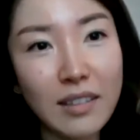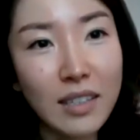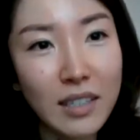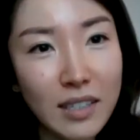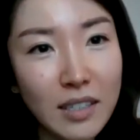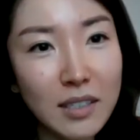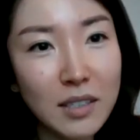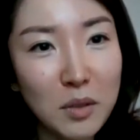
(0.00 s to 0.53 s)

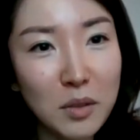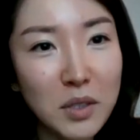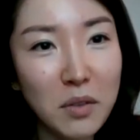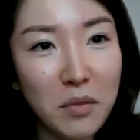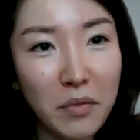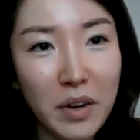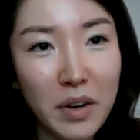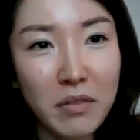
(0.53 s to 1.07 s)
this is
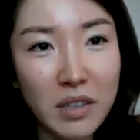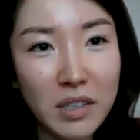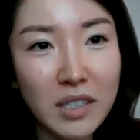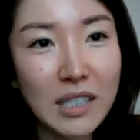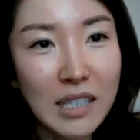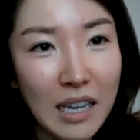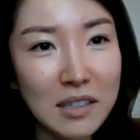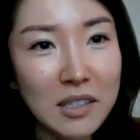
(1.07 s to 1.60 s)
also very
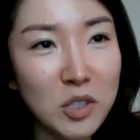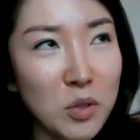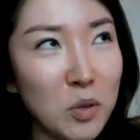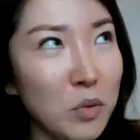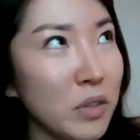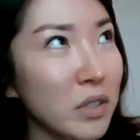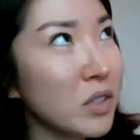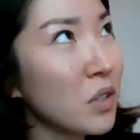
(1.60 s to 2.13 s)
sad
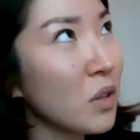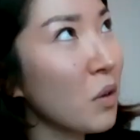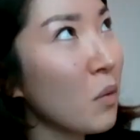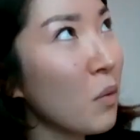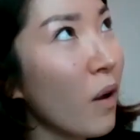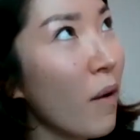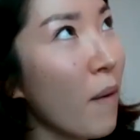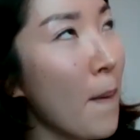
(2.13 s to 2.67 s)
story.
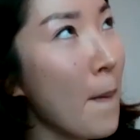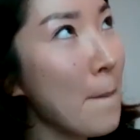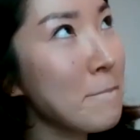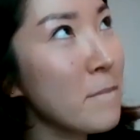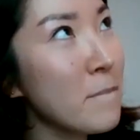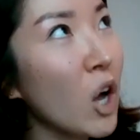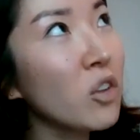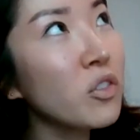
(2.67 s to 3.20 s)
So
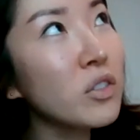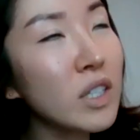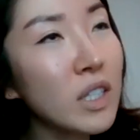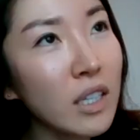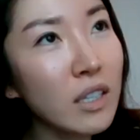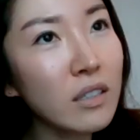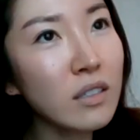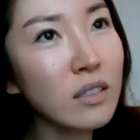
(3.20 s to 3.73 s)
um,
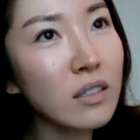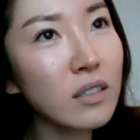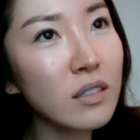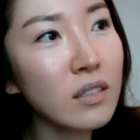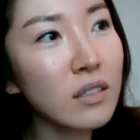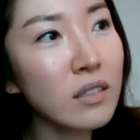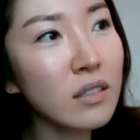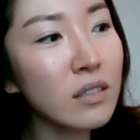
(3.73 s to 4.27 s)

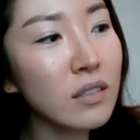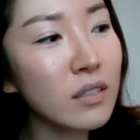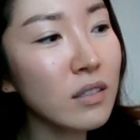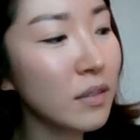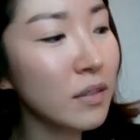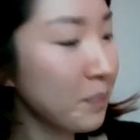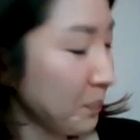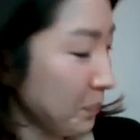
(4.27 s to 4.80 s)
until